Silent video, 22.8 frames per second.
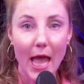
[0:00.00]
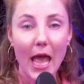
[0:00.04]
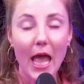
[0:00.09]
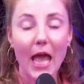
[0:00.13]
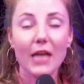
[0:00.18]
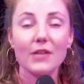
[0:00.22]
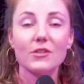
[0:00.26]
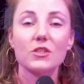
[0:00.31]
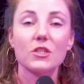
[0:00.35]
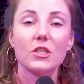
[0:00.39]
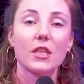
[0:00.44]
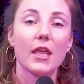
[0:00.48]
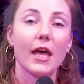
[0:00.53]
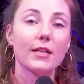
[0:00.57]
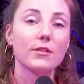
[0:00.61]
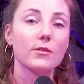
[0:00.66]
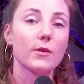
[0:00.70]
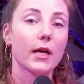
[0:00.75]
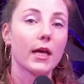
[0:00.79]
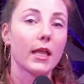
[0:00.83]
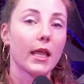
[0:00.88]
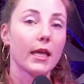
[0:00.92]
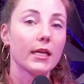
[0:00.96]
And so that's
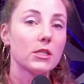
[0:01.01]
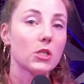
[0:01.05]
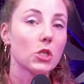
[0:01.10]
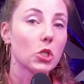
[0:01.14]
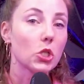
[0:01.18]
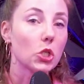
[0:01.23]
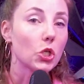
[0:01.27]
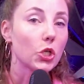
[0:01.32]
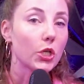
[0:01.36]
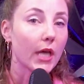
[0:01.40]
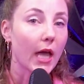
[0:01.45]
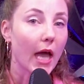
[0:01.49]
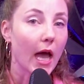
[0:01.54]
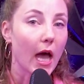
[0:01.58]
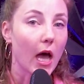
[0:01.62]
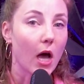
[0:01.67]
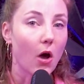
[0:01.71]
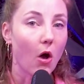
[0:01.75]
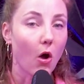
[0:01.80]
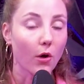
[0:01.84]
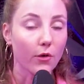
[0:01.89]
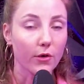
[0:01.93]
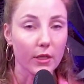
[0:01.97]
why I like to look at
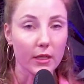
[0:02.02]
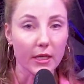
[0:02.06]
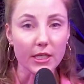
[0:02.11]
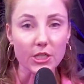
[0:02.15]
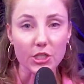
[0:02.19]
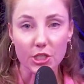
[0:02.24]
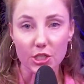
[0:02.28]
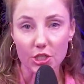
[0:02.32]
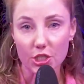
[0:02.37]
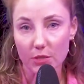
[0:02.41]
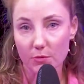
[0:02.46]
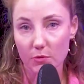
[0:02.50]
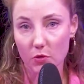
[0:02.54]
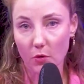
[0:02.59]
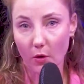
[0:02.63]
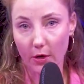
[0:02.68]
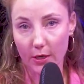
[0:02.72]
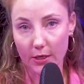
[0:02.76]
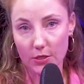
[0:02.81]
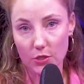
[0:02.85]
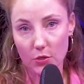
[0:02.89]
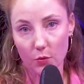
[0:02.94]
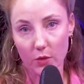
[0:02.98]
our relationship to our
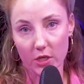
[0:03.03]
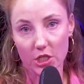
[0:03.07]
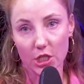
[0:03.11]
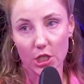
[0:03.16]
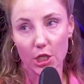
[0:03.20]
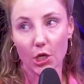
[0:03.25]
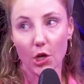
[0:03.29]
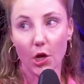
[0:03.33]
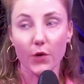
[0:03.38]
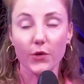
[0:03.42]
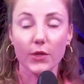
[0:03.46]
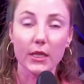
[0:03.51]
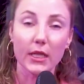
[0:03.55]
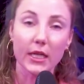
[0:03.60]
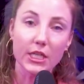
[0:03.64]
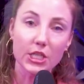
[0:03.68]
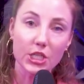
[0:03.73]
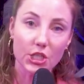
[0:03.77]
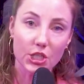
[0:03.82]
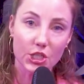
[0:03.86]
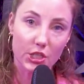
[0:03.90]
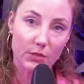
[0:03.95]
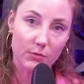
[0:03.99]
intuition, our
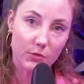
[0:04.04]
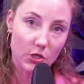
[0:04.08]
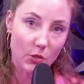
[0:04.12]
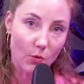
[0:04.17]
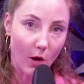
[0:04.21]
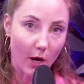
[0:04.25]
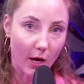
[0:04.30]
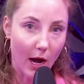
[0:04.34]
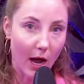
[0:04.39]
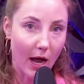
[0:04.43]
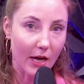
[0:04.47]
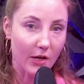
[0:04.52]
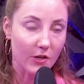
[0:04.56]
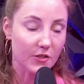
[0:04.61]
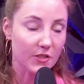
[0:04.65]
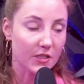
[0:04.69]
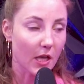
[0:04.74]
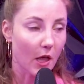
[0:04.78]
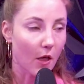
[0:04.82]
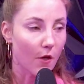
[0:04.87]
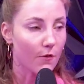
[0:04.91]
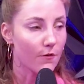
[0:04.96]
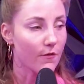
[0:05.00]
relationship to our higher
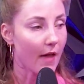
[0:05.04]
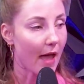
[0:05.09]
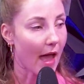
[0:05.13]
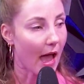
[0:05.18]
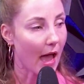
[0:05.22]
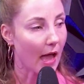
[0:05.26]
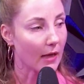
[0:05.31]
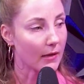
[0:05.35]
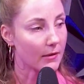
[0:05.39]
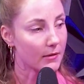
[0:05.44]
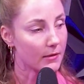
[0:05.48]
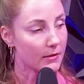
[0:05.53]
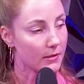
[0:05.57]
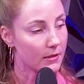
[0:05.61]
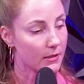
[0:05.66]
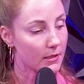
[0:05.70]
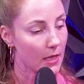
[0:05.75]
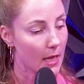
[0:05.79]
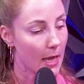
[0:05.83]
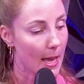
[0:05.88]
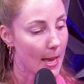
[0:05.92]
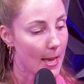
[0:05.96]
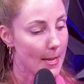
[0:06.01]
self, as
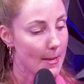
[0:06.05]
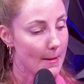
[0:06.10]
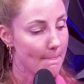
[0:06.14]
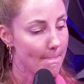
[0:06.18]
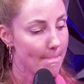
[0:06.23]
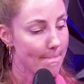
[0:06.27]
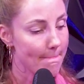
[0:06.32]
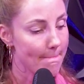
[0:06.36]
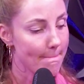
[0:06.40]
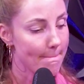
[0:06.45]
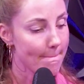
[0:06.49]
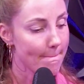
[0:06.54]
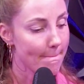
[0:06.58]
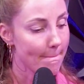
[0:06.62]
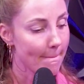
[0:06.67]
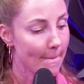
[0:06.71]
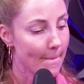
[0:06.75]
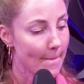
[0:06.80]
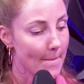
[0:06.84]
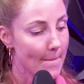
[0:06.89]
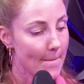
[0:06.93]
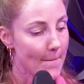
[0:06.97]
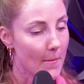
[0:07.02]

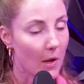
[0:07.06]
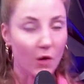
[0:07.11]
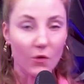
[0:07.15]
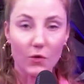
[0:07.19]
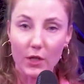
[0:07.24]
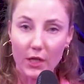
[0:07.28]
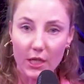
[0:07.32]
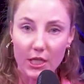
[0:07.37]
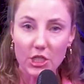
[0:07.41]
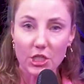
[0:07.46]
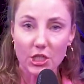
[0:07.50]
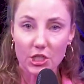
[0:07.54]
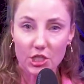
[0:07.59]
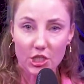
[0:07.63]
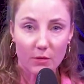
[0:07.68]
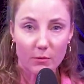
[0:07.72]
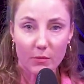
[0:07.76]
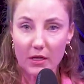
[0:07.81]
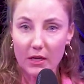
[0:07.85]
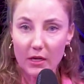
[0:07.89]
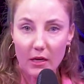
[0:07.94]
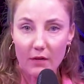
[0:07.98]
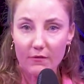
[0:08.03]
a relationship
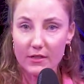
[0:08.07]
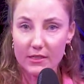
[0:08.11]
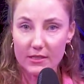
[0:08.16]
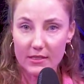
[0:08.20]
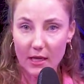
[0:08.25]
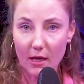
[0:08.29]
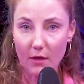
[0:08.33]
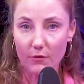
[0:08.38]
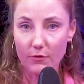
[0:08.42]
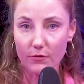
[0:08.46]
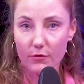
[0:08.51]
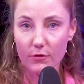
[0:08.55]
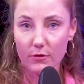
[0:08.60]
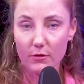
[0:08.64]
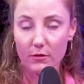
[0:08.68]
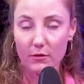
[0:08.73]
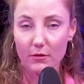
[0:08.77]
in and of itself.